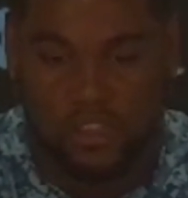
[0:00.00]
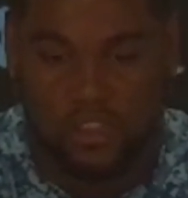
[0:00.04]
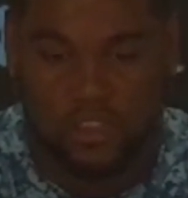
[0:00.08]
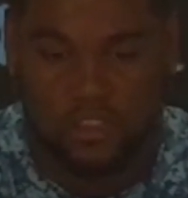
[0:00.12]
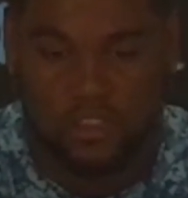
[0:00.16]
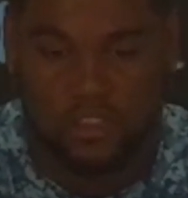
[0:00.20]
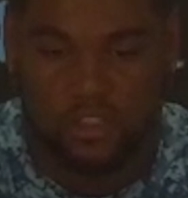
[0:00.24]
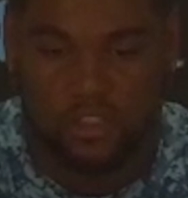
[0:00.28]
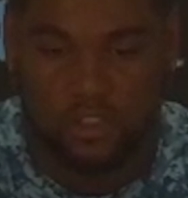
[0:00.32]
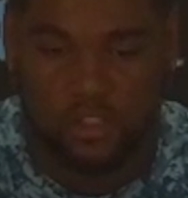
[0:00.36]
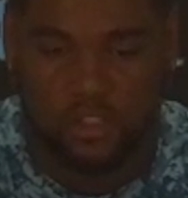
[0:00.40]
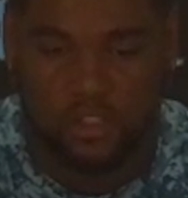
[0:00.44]

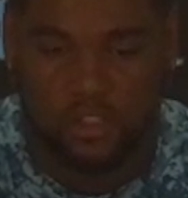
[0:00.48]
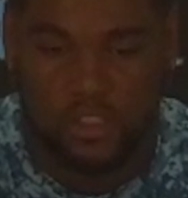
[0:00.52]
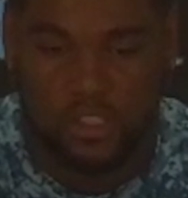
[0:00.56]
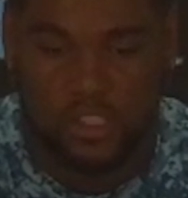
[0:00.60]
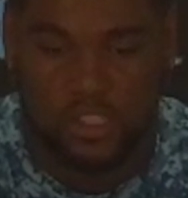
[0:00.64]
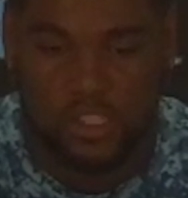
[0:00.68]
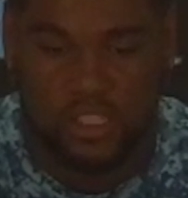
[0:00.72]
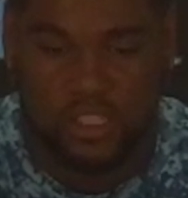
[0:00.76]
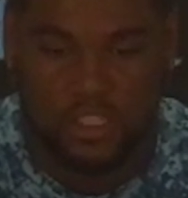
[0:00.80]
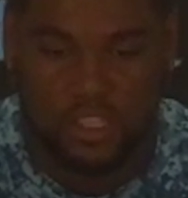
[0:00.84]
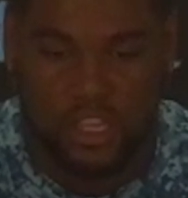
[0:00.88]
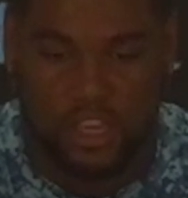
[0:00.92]
So, you know,
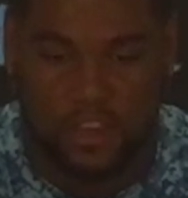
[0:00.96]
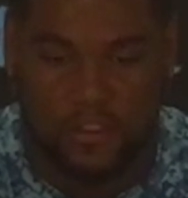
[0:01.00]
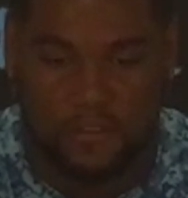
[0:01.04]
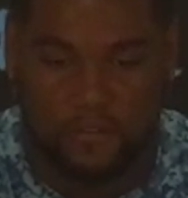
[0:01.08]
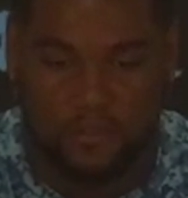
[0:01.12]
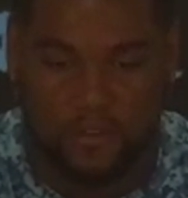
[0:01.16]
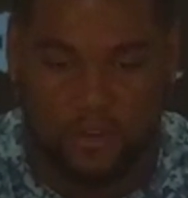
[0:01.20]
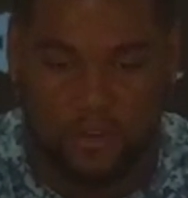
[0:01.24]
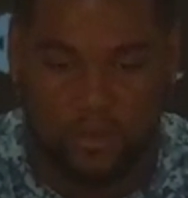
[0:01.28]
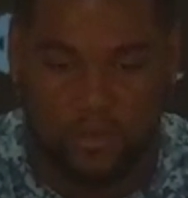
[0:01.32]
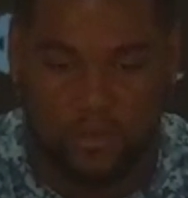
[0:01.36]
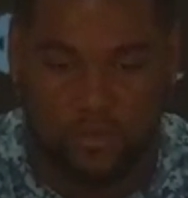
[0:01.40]
seeing that
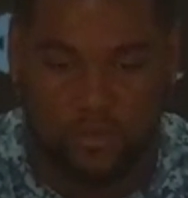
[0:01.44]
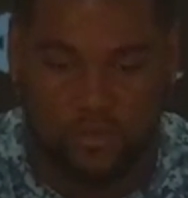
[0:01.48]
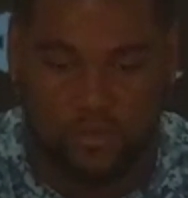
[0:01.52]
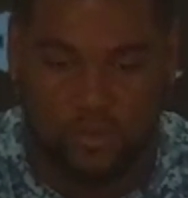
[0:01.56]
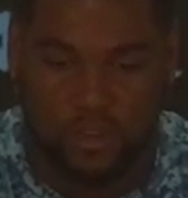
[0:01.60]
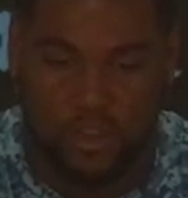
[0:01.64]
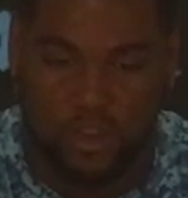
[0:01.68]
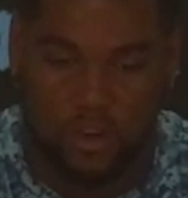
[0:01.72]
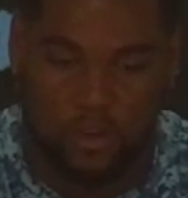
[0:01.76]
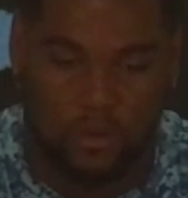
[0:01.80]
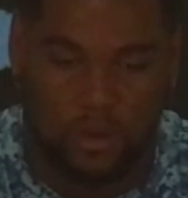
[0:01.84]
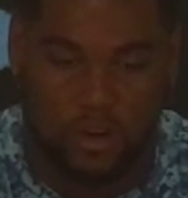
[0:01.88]
from
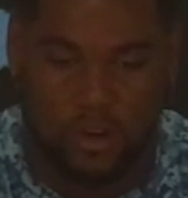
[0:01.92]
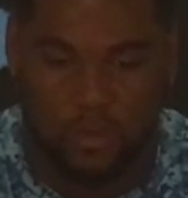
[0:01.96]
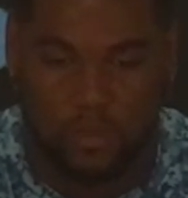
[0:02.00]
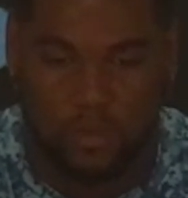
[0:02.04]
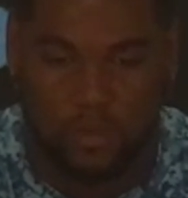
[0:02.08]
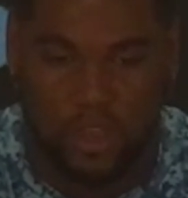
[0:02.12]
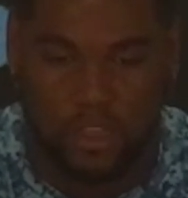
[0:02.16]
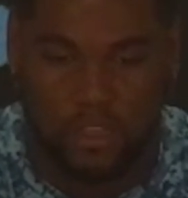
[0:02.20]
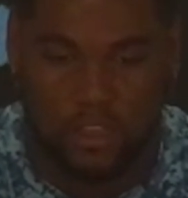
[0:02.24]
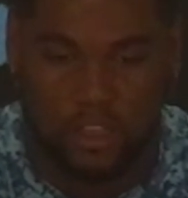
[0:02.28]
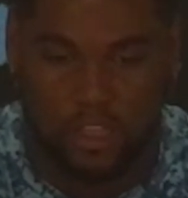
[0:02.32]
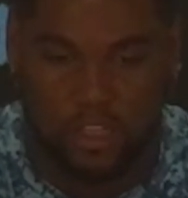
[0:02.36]
a running
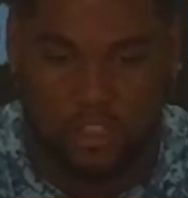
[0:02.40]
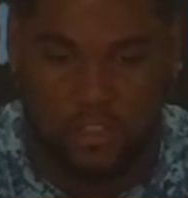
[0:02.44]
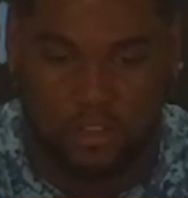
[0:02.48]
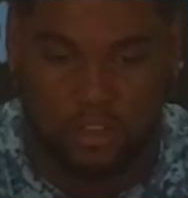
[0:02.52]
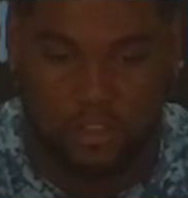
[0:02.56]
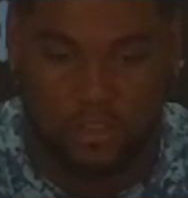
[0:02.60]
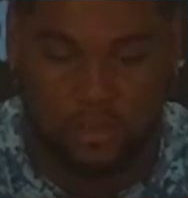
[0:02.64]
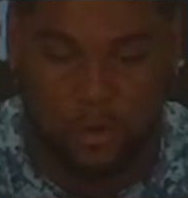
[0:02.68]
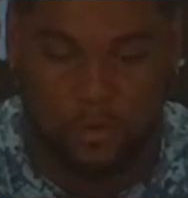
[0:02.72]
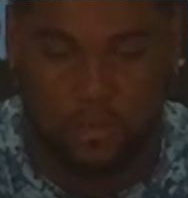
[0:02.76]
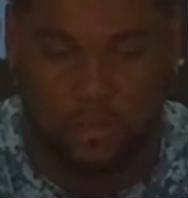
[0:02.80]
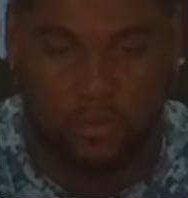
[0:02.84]
back that
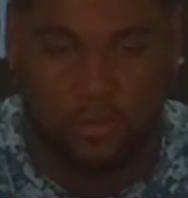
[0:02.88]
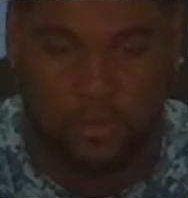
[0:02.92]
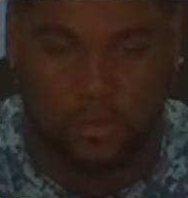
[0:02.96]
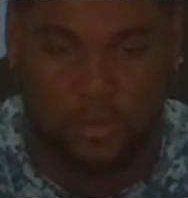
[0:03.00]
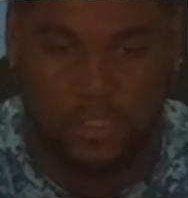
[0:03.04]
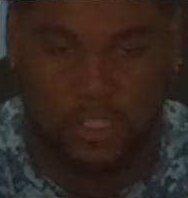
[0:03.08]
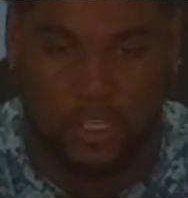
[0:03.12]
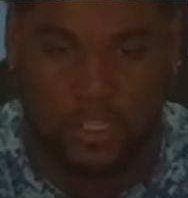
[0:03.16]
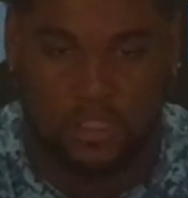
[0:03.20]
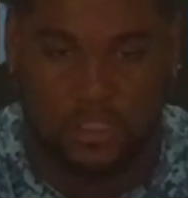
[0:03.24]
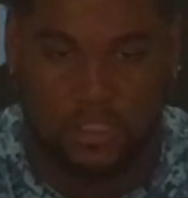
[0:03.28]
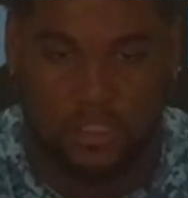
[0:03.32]
transferred over from
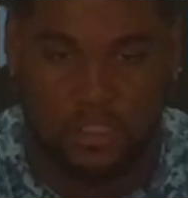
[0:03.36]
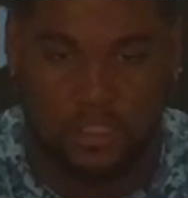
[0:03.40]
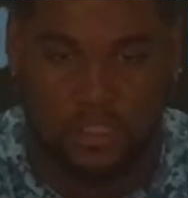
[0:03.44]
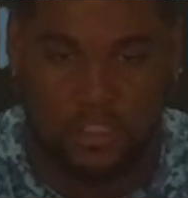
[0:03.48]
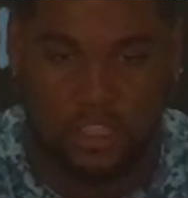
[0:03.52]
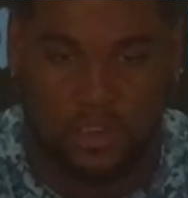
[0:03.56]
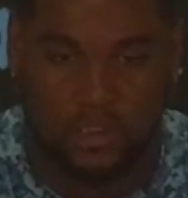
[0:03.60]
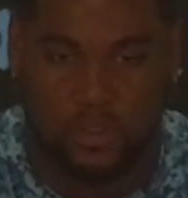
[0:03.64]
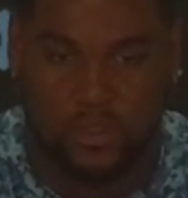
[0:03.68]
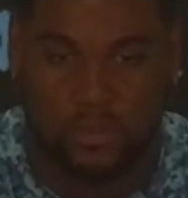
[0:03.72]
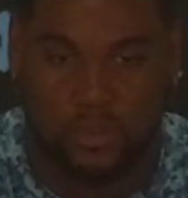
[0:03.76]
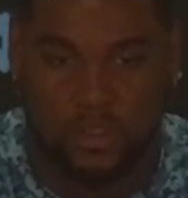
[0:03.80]
Tennessee,
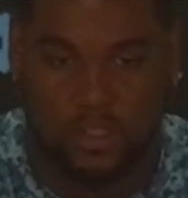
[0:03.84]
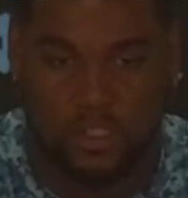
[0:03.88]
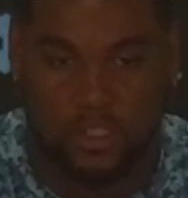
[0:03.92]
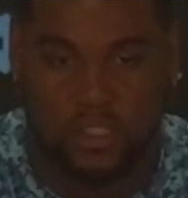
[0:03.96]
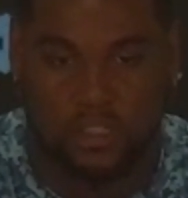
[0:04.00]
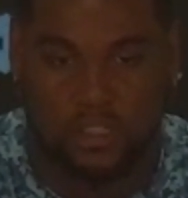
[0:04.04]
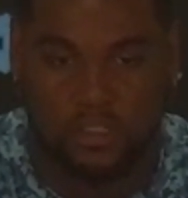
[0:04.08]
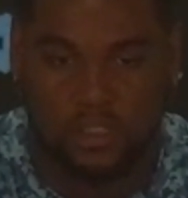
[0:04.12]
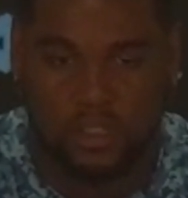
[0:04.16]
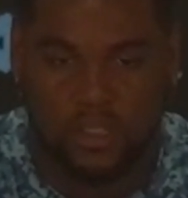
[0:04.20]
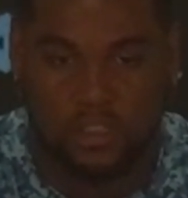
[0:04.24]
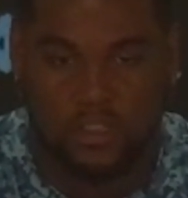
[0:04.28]
that was
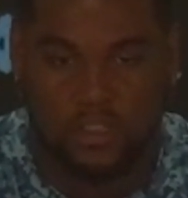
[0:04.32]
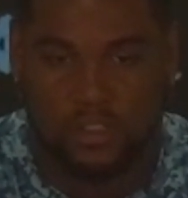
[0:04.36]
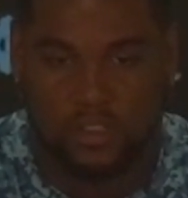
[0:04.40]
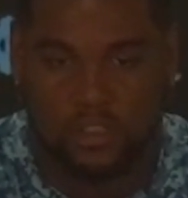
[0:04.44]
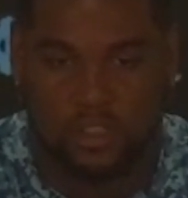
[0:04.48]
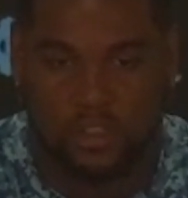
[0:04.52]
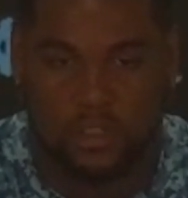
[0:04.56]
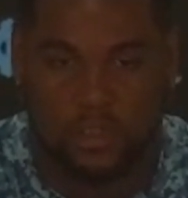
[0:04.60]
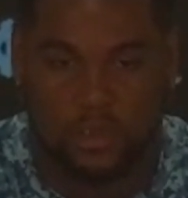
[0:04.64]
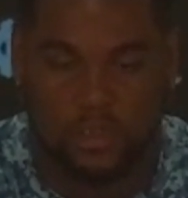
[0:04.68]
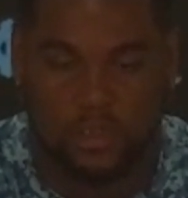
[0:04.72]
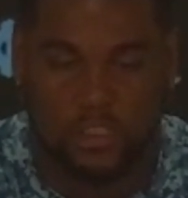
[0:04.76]
really
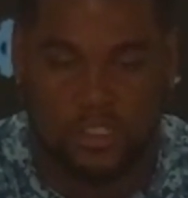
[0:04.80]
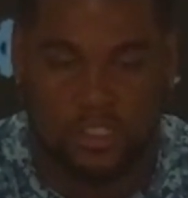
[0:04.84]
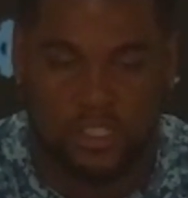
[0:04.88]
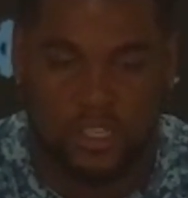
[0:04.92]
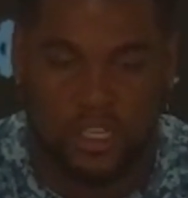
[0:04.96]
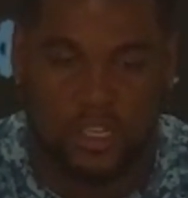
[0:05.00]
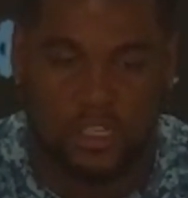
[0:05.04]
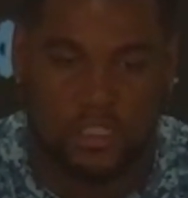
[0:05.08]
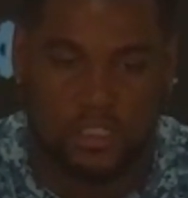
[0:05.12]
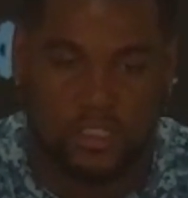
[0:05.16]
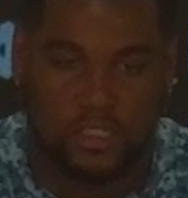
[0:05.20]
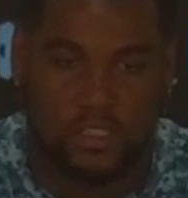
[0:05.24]

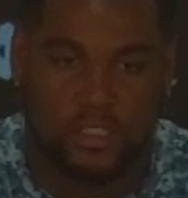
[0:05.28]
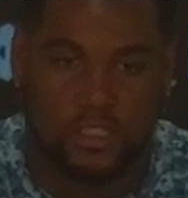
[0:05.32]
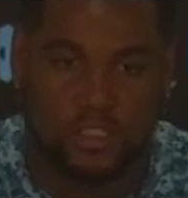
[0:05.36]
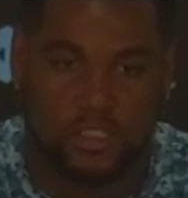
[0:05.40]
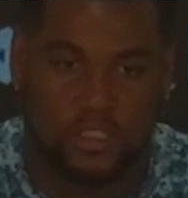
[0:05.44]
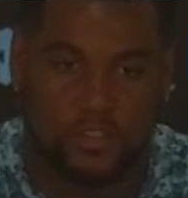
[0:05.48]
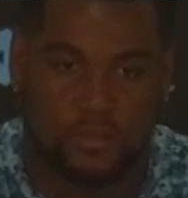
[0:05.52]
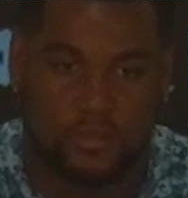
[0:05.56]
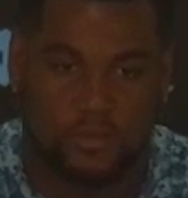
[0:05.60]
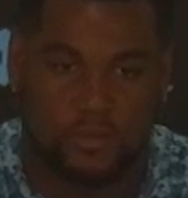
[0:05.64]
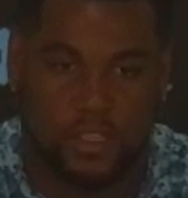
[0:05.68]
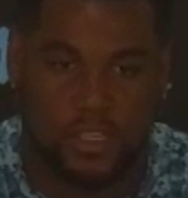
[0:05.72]
exciting to
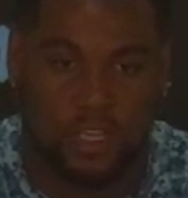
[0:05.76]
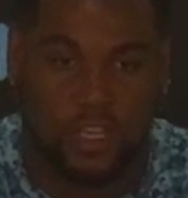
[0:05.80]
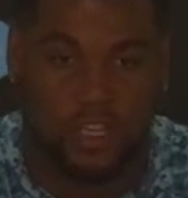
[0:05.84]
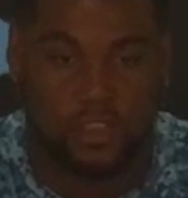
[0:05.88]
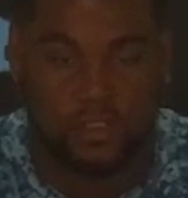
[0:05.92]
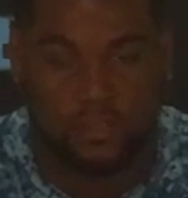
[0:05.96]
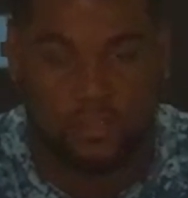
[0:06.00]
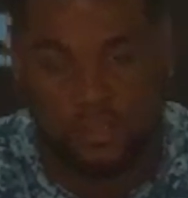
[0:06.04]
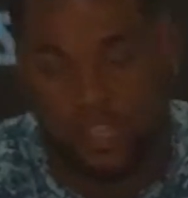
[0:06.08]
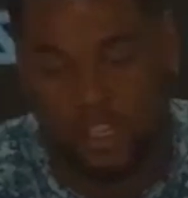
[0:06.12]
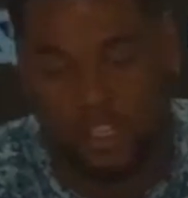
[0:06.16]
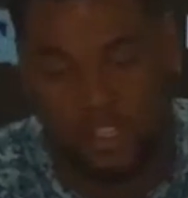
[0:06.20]
see, and
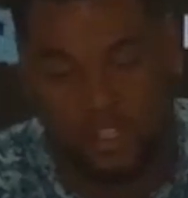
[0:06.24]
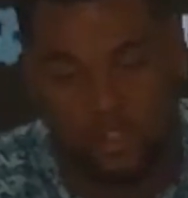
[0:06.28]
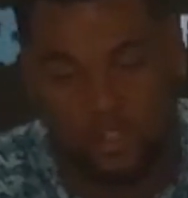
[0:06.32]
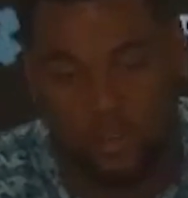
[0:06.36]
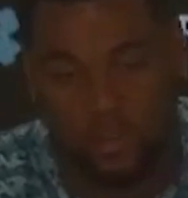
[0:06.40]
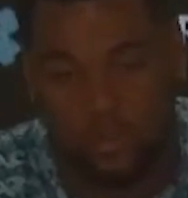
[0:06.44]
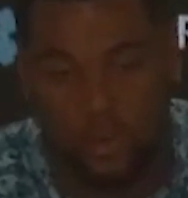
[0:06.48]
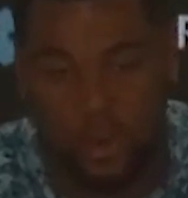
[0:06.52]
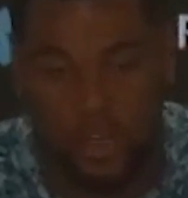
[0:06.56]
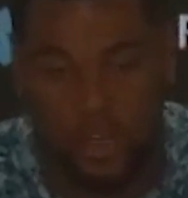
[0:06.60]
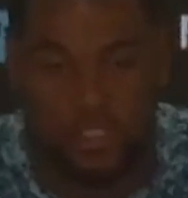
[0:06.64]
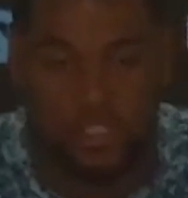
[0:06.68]
I
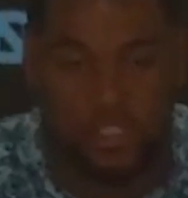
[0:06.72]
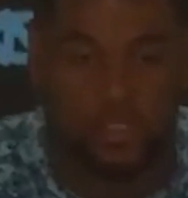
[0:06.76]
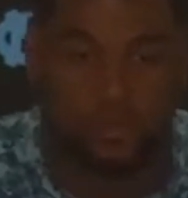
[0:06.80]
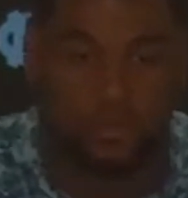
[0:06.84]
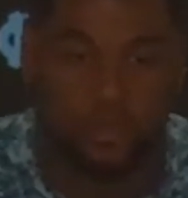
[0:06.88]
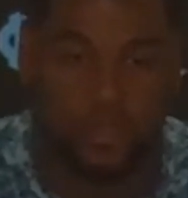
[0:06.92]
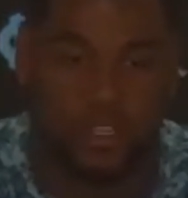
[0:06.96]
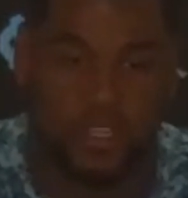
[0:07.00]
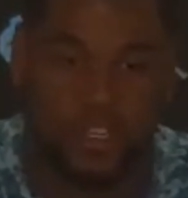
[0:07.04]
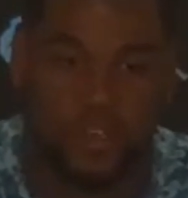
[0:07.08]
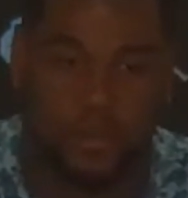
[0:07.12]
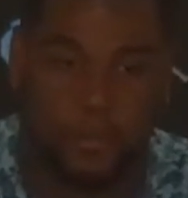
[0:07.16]
enjoyed watching him
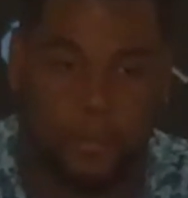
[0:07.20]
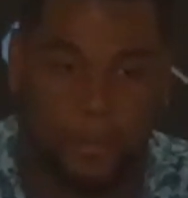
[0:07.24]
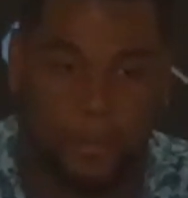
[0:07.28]
play.